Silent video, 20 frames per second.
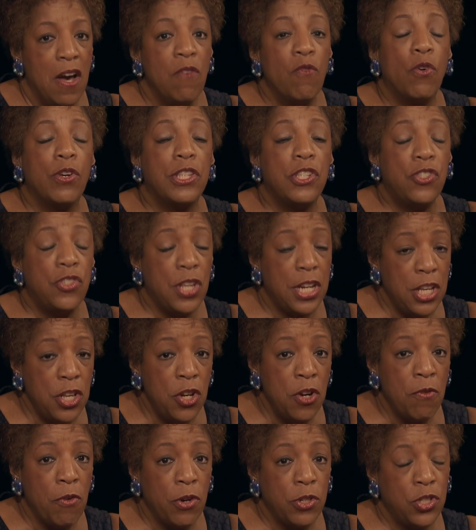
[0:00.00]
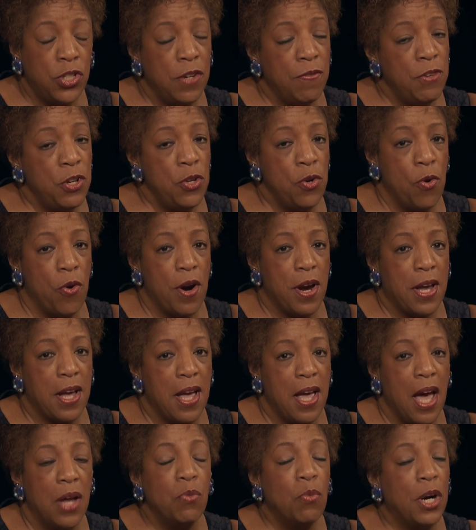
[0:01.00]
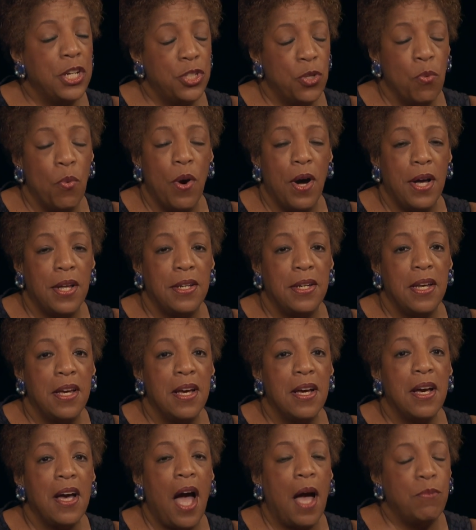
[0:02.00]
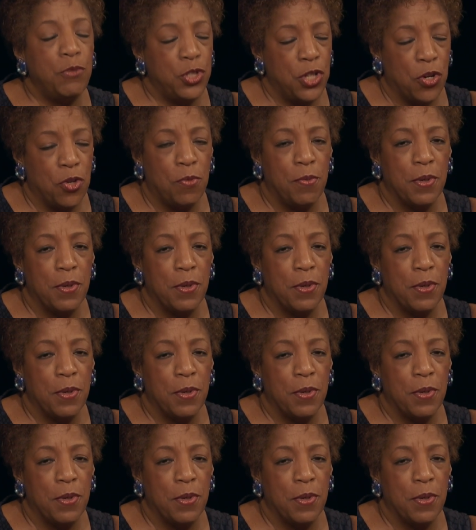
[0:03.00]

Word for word: For the City University of New York and One to One, I'm Sheryl